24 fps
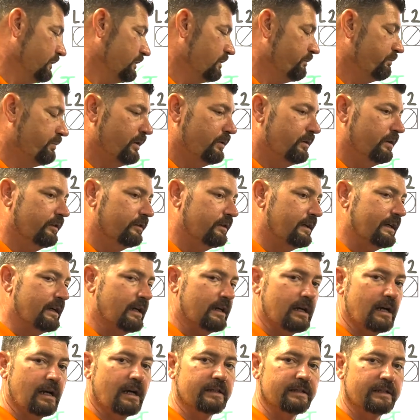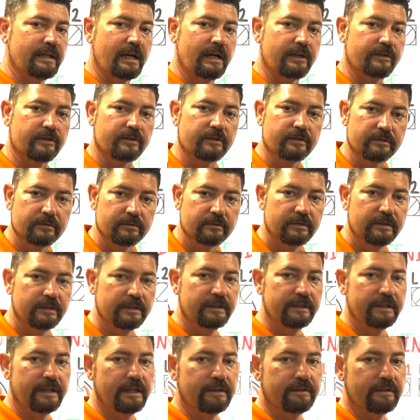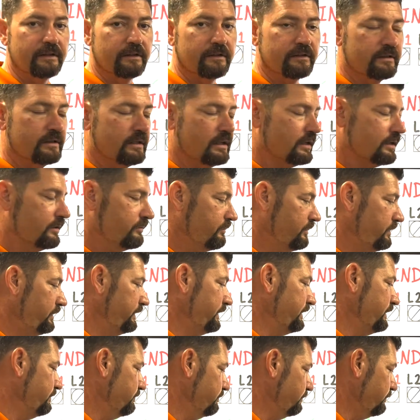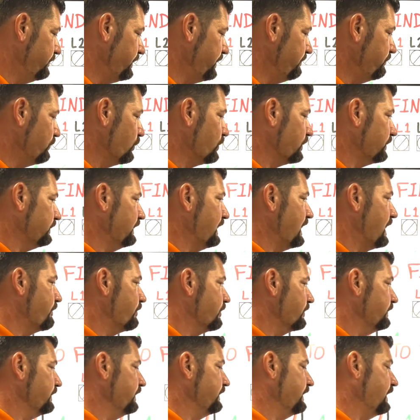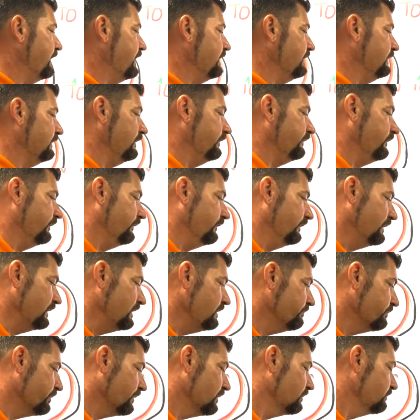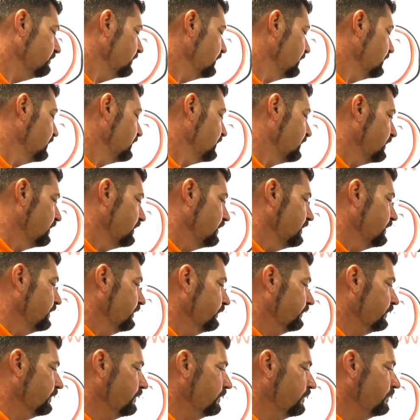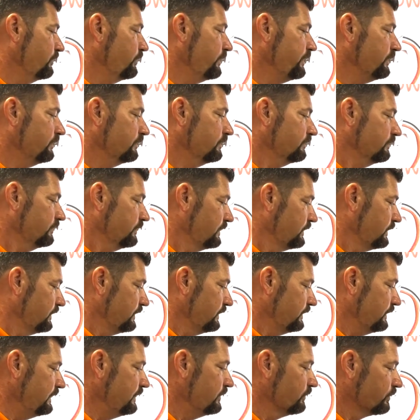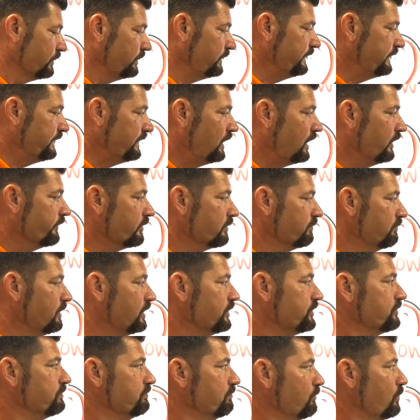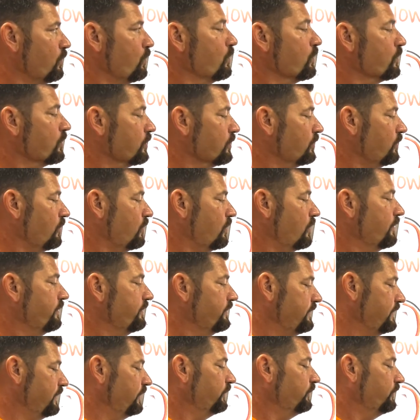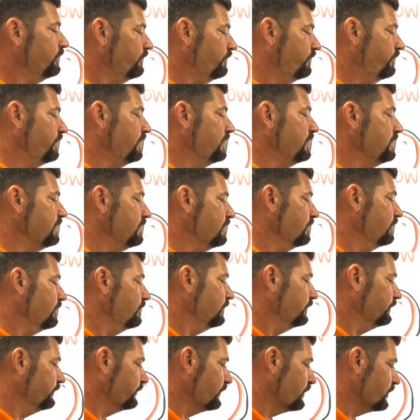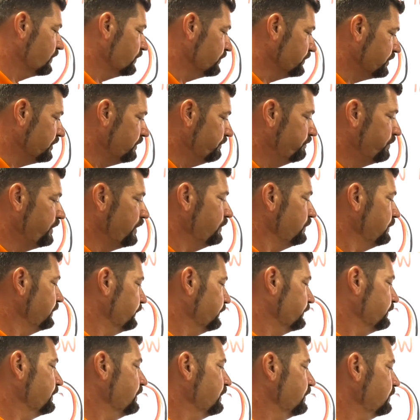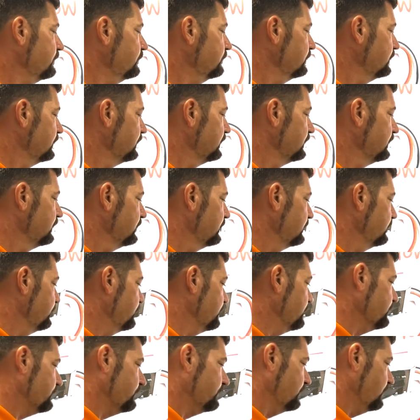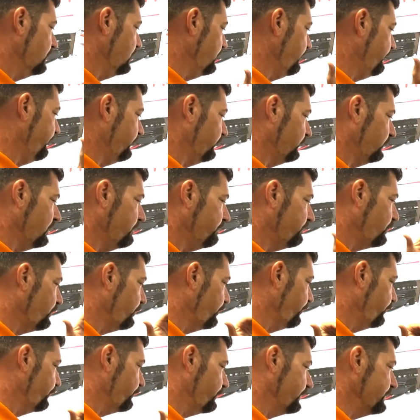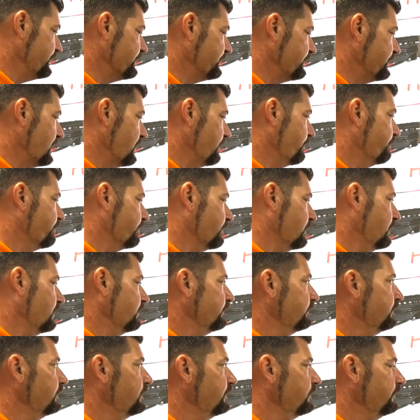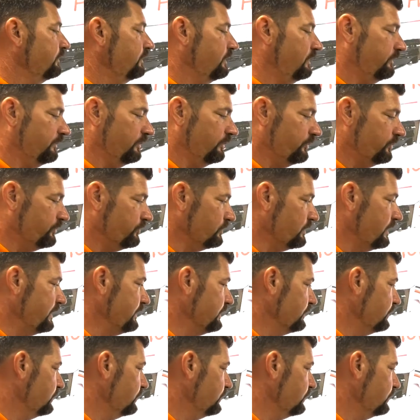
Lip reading: components like a contactor in there. You're not going to really be more elaborate than that unless it's a heat pump. So we don't need to really cover much more on this video as far as components go. Just a simple 3-step process. It's a straight